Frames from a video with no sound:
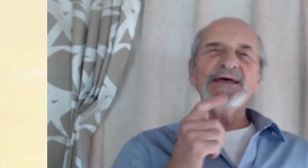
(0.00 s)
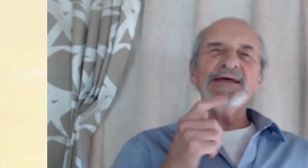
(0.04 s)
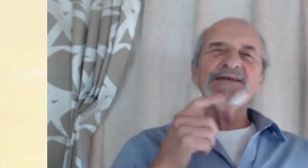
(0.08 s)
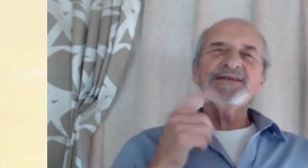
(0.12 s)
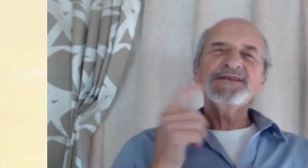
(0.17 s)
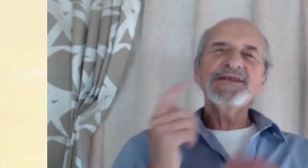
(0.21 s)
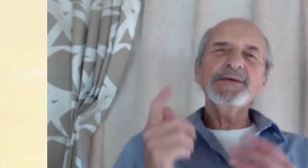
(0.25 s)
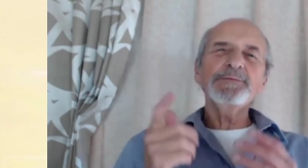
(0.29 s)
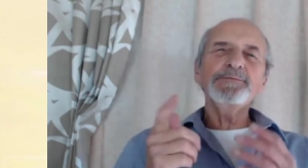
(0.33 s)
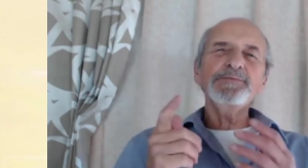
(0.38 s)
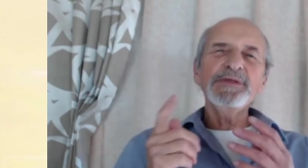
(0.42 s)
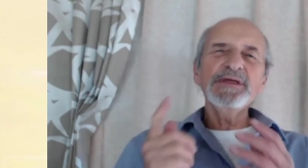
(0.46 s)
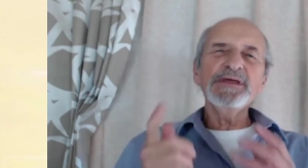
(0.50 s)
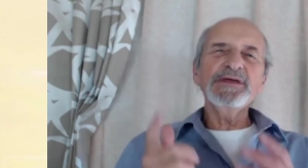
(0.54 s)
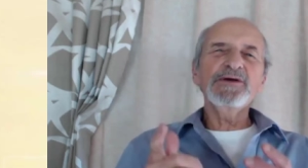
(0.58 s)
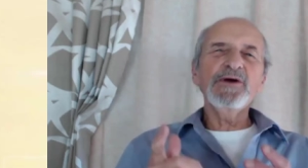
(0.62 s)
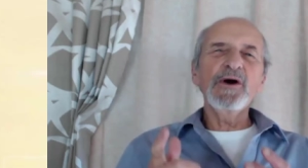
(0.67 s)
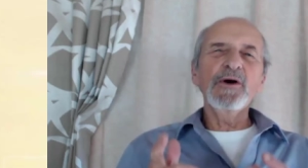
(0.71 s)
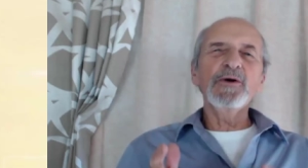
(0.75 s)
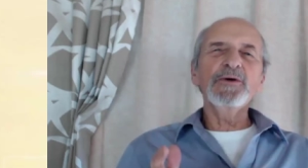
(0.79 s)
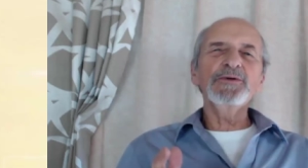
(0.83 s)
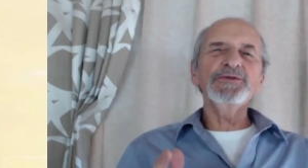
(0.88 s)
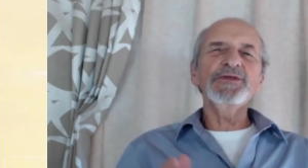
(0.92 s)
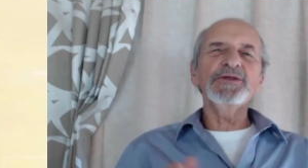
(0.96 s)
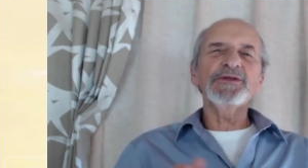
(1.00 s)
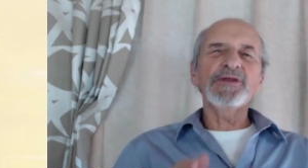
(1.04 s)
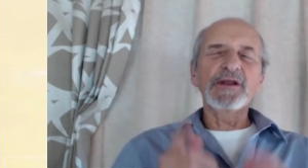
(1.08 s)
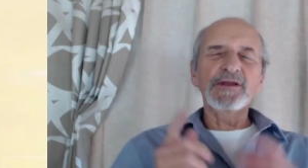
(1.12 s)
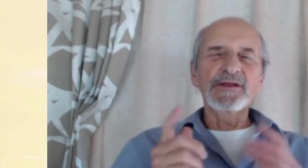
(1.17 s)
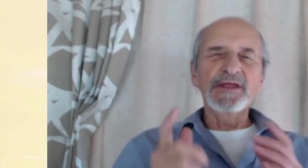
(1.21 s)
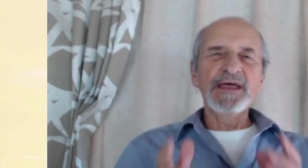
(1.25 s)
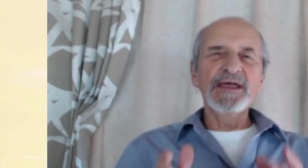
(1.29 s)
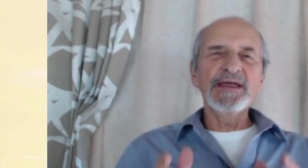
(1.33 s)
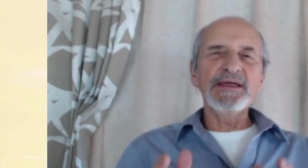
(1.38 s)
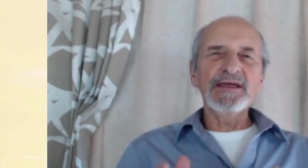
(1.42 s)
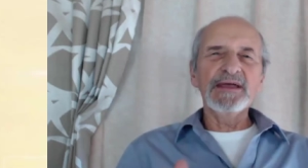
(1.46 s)
Simply go to the
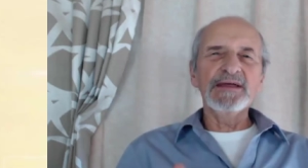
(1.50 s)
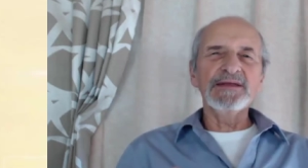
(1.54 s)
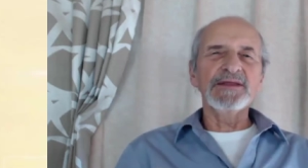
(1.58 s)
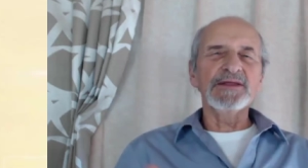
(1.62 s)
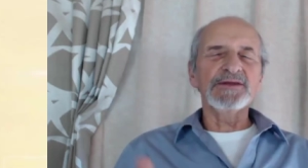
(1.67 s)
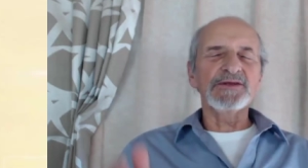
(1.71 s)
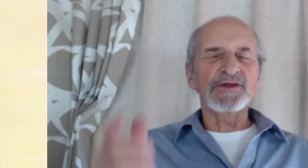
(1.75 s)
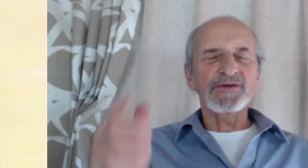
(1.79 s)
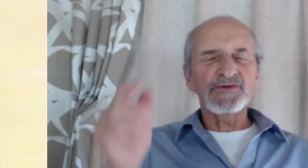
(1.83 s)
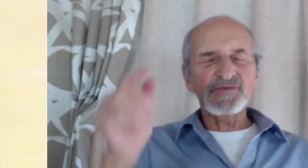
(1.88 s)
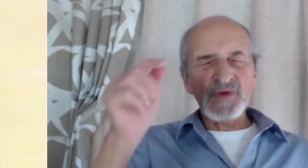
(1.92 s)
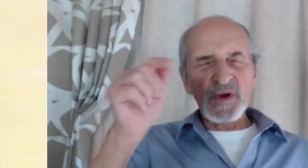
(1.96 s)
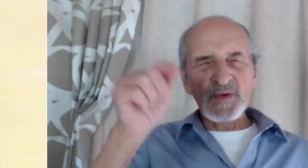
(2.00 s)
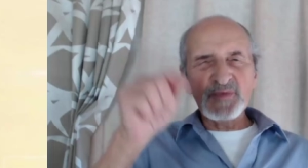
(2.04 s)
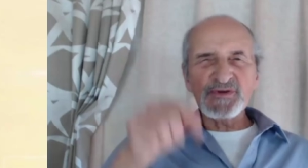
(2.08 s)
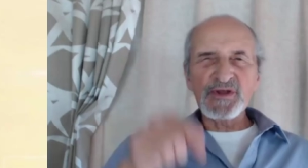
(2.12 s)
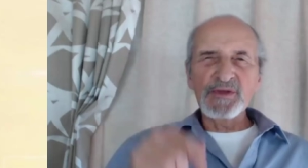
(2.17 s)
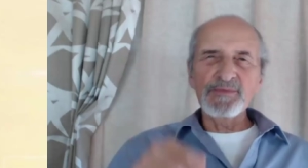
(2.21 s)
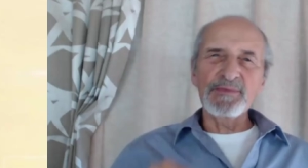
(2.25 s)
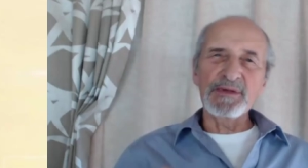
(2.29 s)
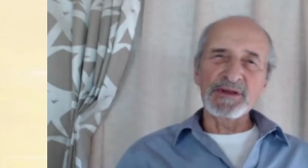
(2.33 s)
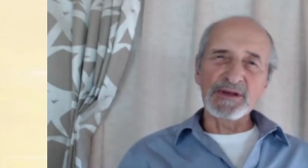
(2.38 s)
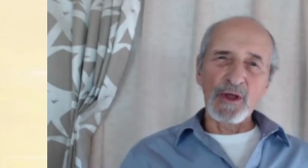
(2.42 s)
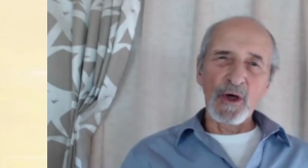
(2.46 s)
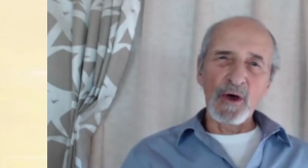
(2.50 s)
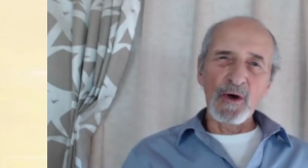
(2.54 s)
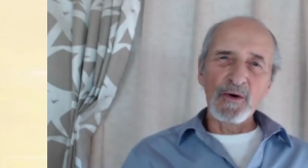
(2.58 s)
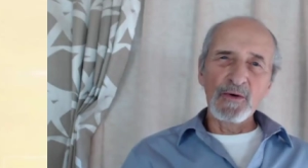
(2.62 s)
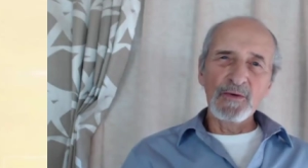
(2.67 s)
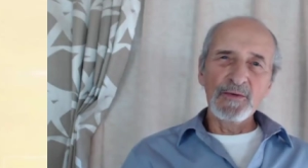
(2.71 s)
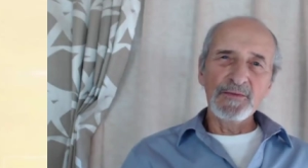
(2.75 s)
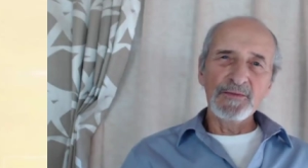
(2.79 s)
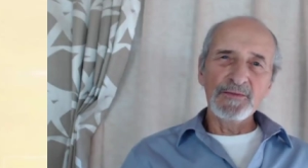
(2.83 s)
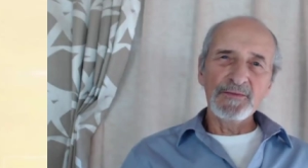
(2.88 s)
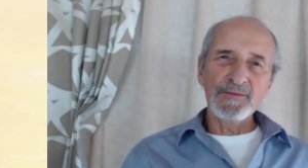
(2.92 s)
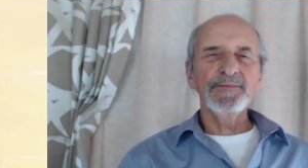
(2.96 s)
link in the description
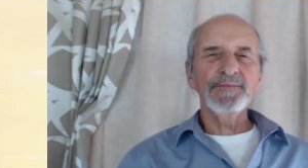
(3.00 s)
below,